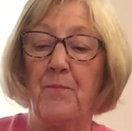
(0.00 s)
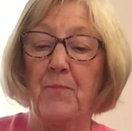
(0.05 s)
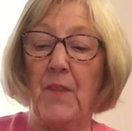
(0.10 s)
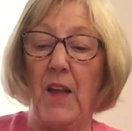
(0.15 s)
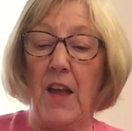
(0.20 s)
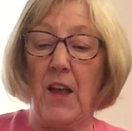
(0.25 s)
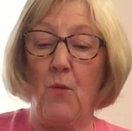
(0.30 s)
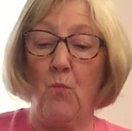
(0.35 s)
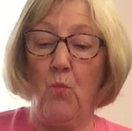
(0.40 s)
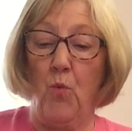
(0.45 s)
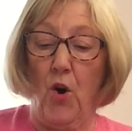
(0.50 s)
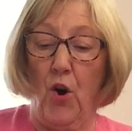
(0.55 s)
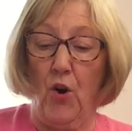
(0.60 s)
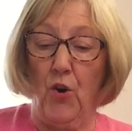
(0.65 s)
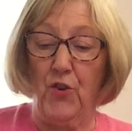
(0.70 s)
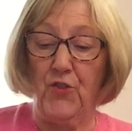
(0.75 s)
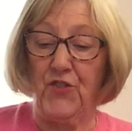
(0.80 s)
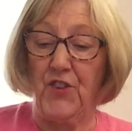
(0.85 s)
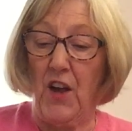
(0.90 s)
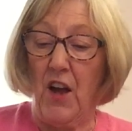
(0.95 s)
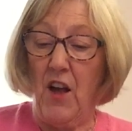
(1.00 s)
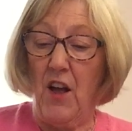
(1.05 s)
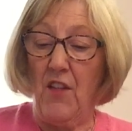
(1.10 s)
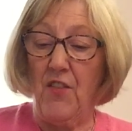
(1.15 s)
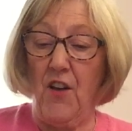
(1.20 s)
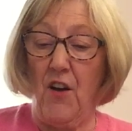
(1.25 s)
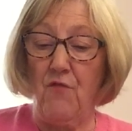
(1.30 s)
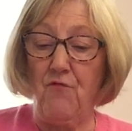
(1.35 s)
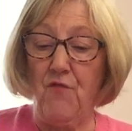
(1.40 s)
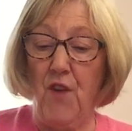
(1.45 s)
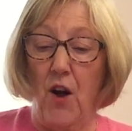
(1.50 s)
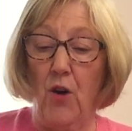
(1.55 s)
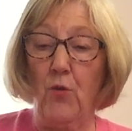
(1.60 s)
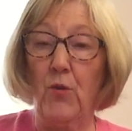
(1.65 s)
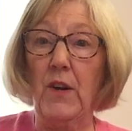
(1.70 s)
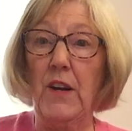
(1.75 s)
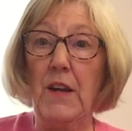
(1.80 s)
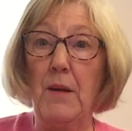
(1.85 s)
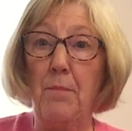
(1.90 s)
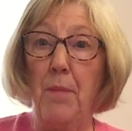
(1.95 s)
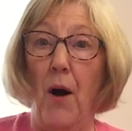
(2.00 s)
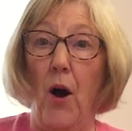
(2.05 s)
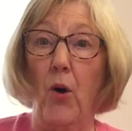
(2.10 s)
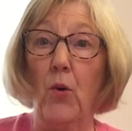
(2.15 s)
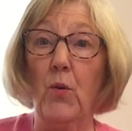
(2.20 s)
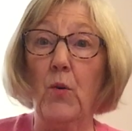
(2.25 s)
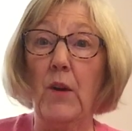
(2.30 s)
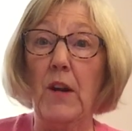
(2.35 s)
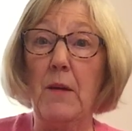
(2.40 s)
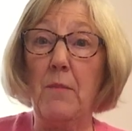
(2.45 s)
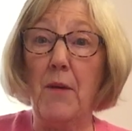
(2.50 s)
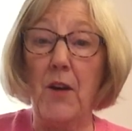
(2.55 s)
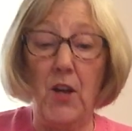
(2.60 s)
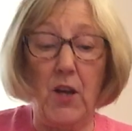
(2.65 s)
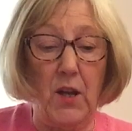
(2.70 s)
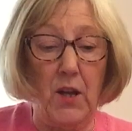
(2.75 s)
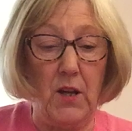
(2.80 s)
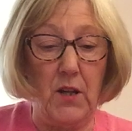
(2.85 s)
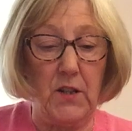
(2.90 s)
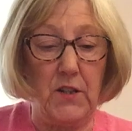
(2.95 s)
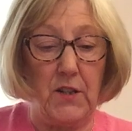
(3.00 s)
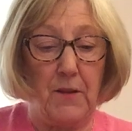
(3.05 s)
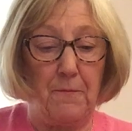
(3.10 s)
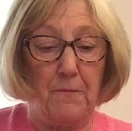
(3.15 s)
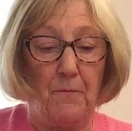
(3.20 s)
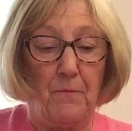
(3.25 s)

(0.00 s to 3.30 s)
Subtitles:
It was the roly-poly bird.